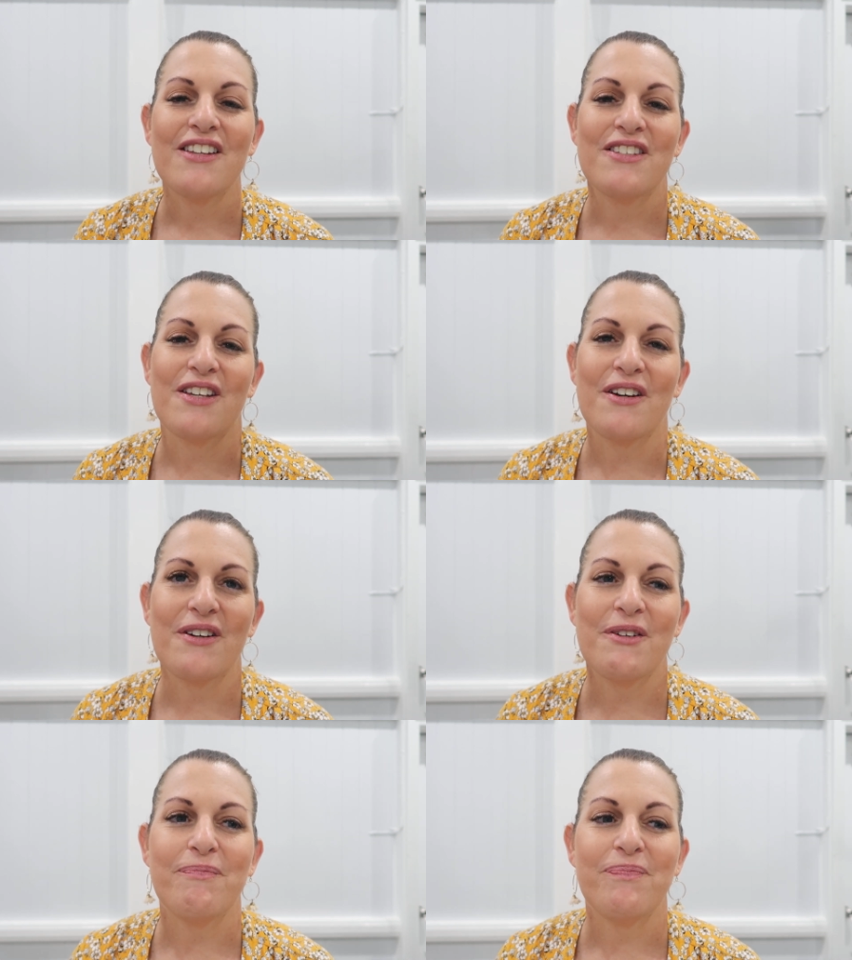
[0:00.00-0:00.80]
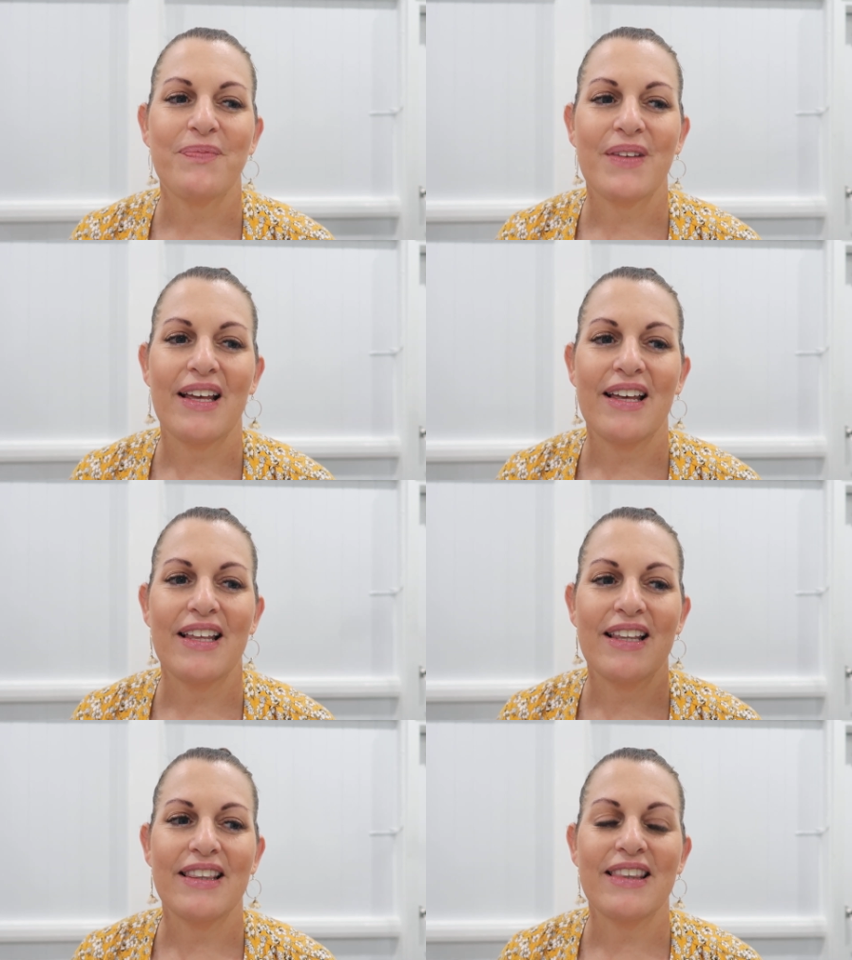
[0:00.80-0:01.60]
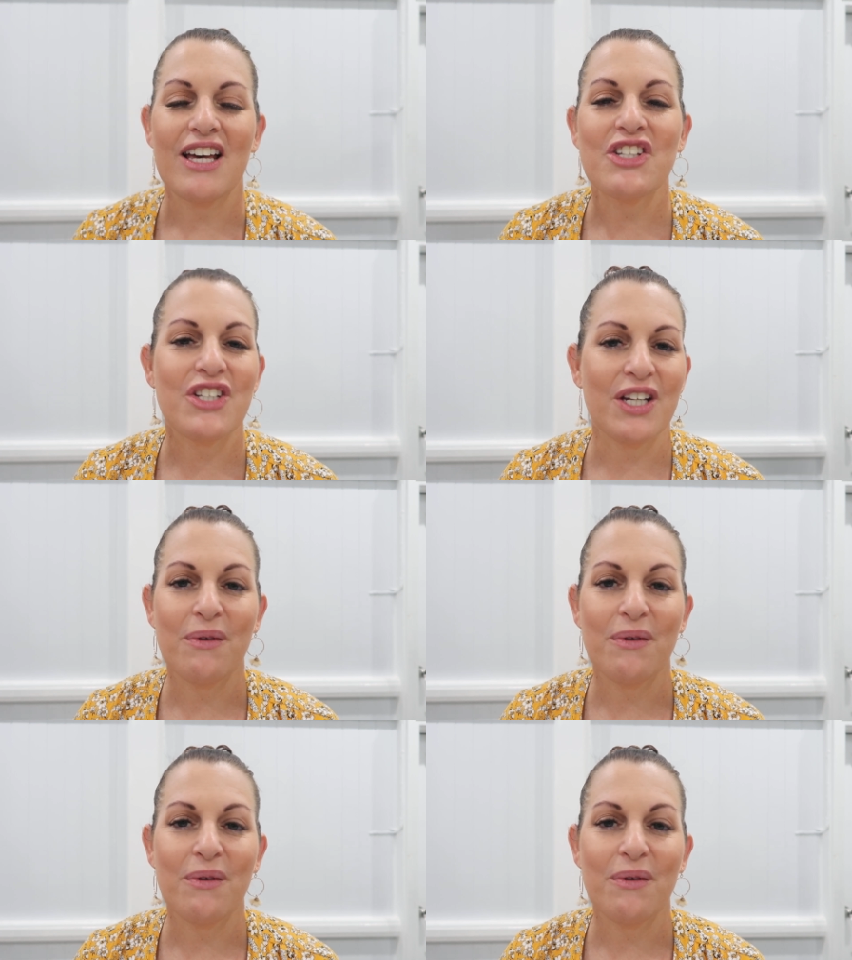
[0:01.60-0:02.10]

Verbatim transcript: So last